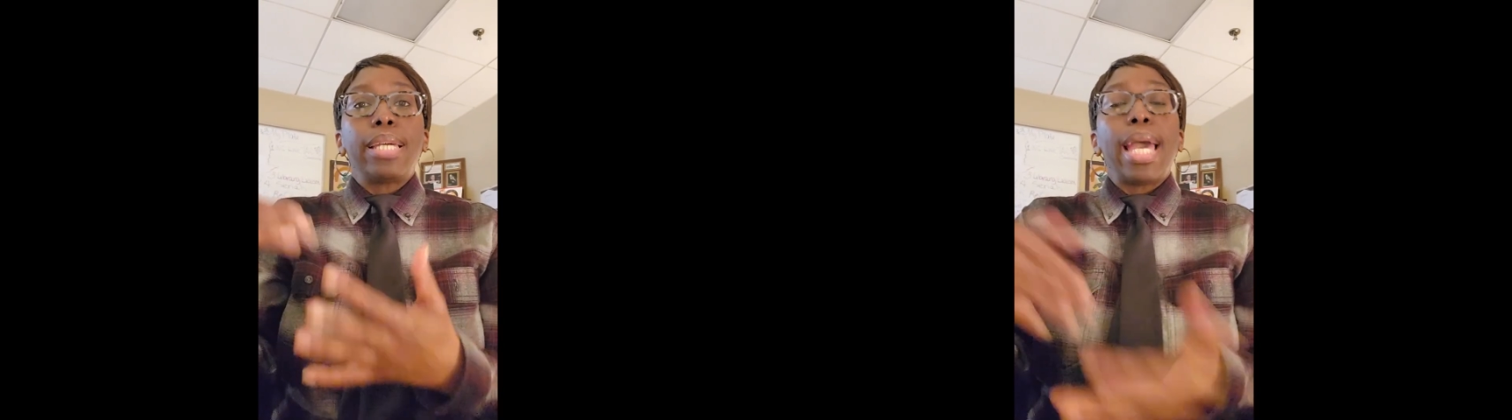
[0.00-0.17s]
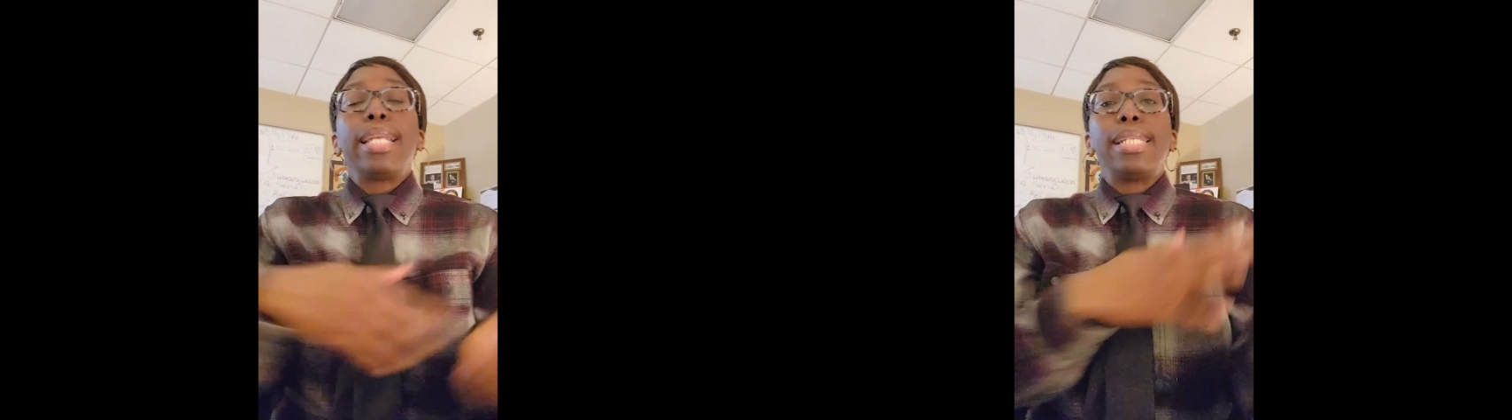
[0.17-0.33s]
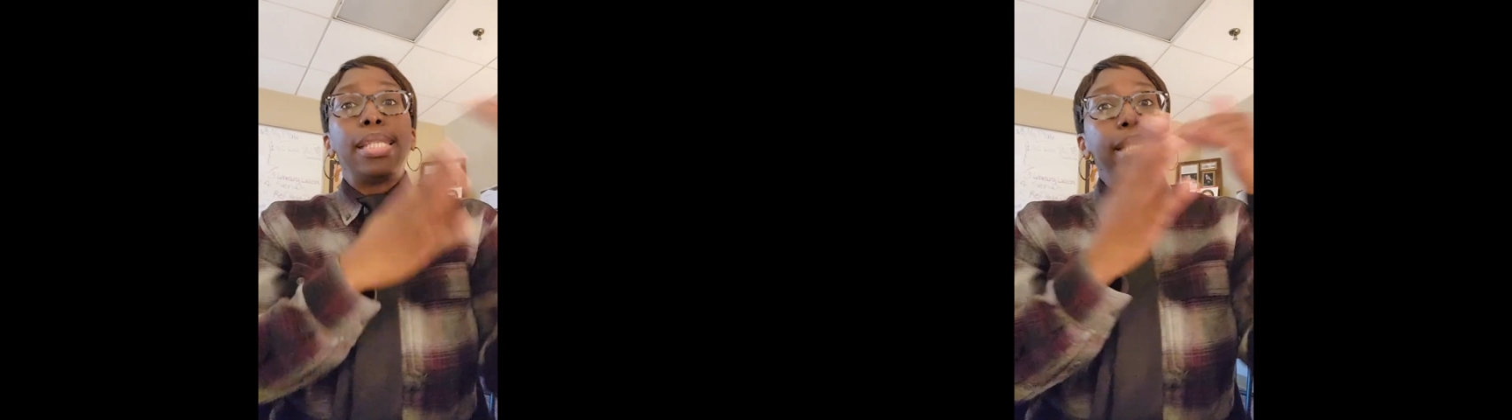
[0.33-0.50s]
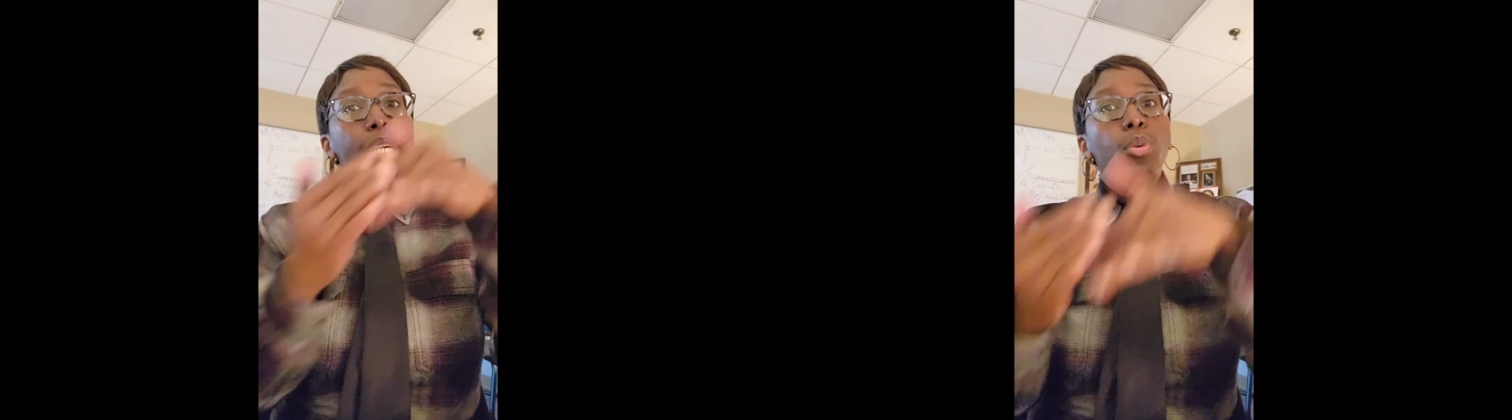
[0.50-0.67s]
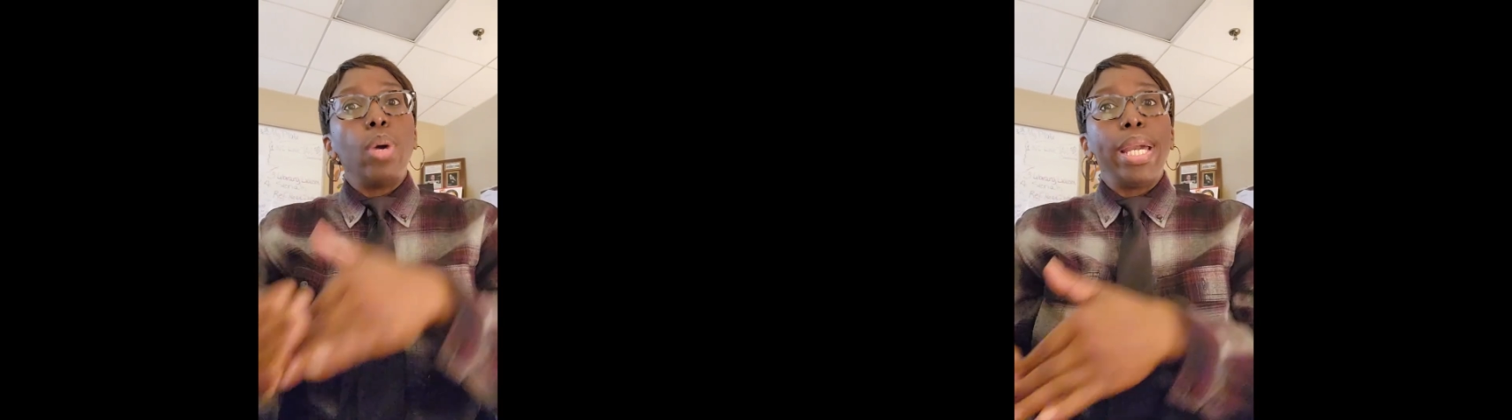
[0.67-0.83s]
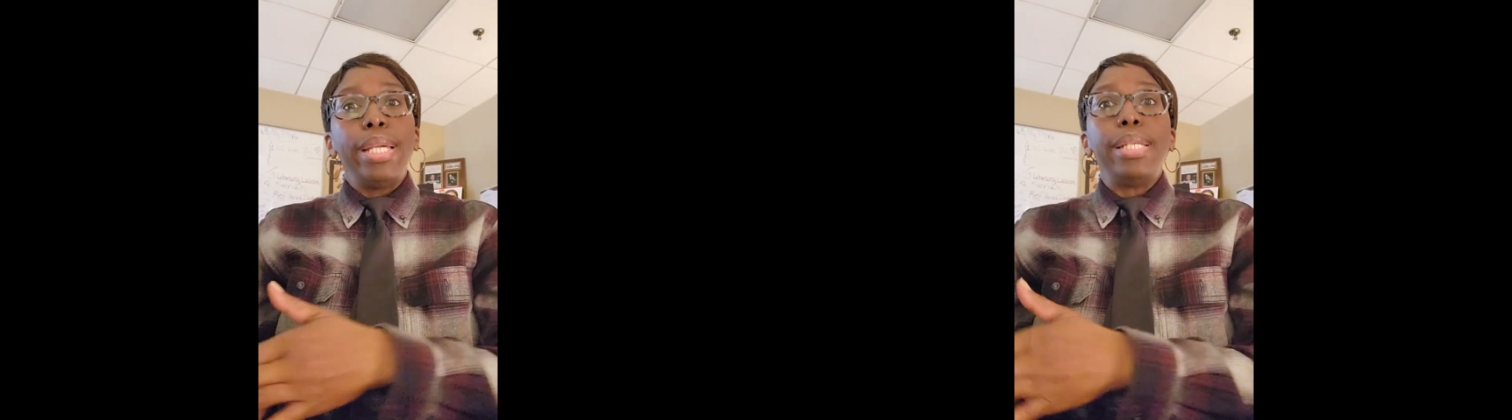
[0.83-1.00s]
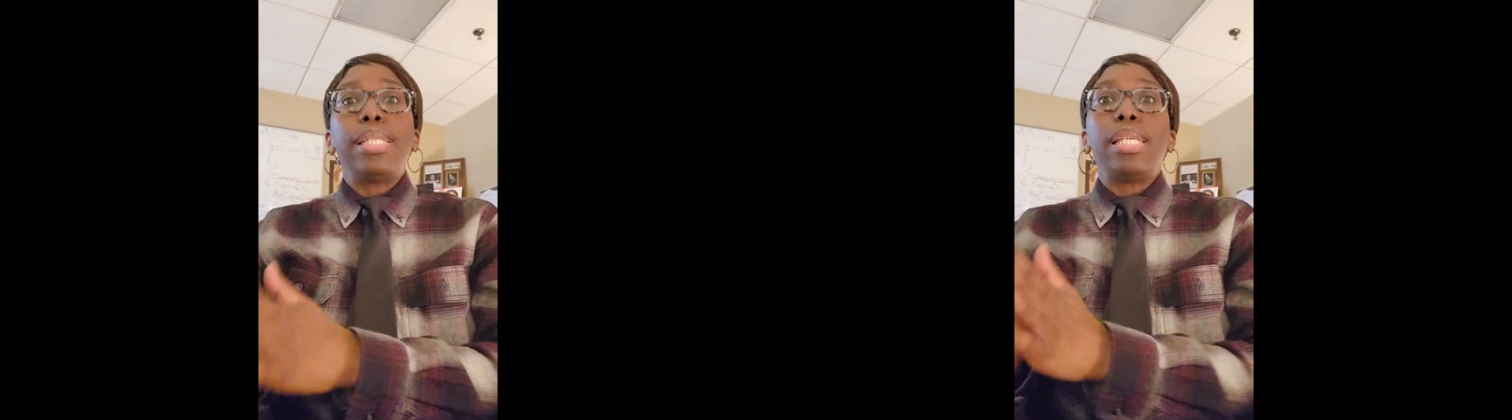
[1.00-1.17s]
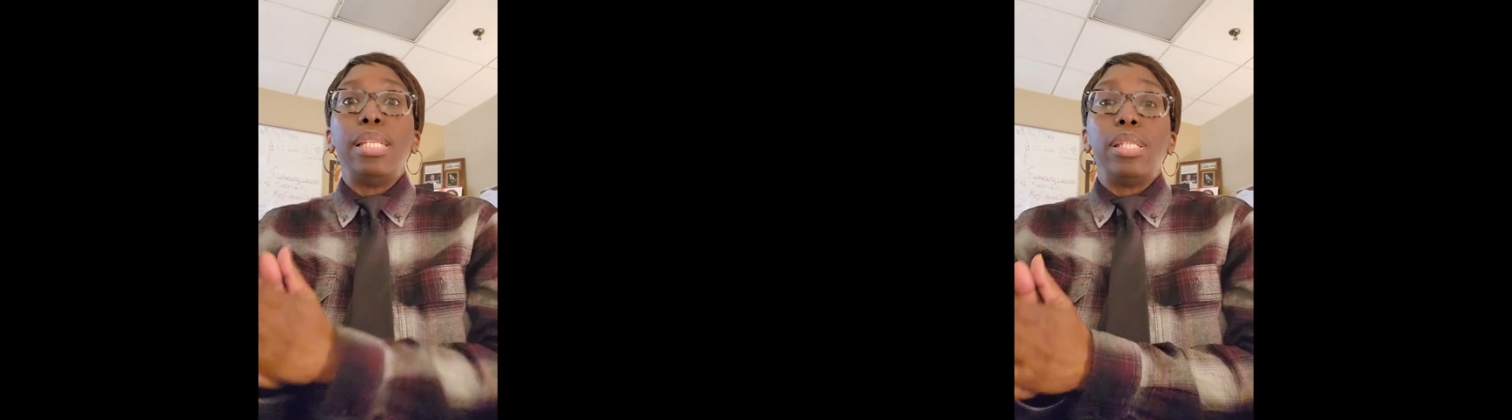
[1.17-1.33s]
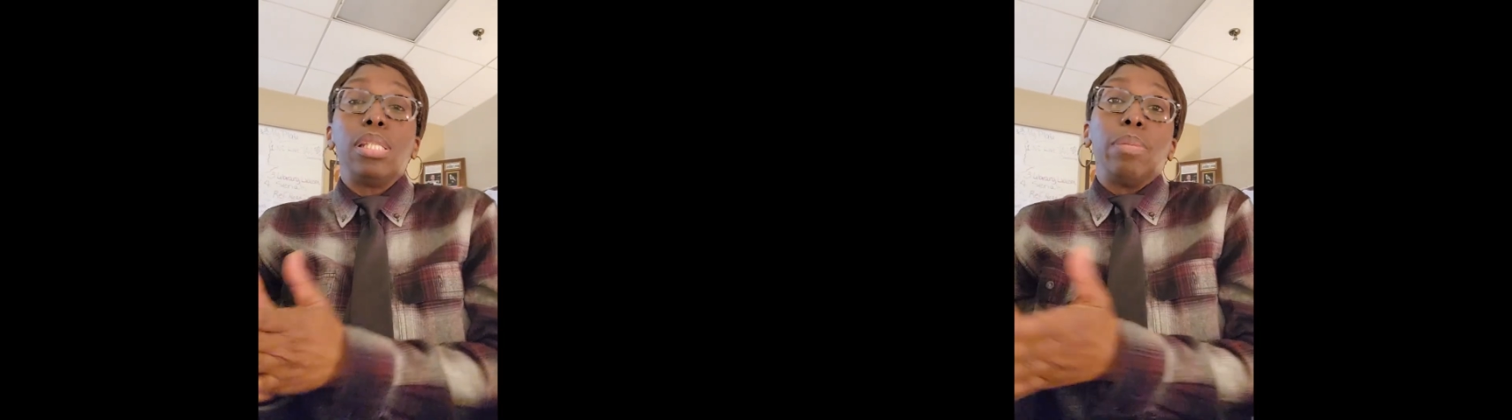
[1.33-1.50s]
kind of segues
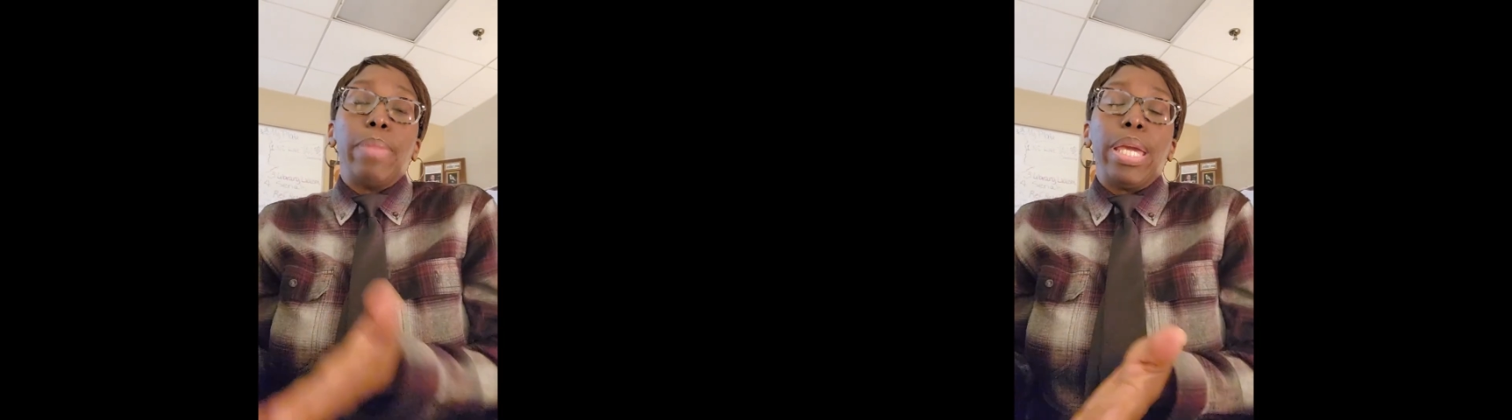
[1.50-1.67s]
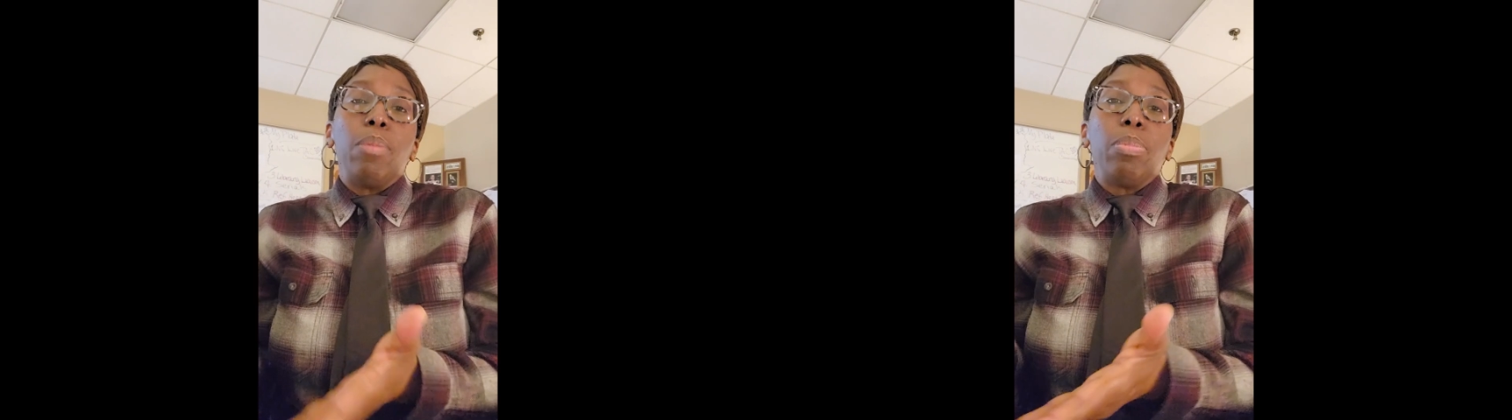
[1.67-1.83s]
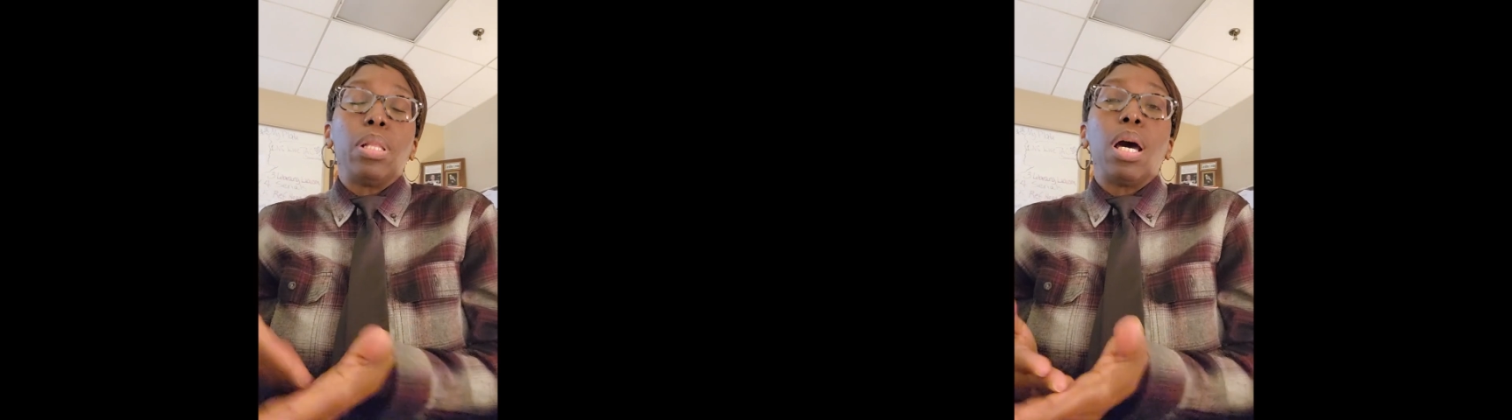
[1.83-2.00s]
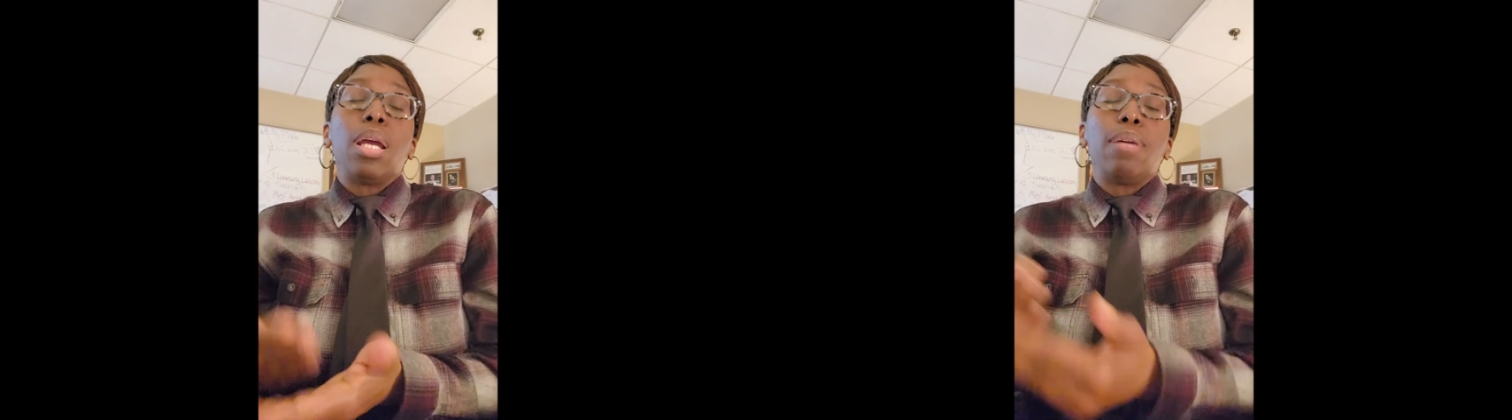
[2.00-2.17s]
into the main plot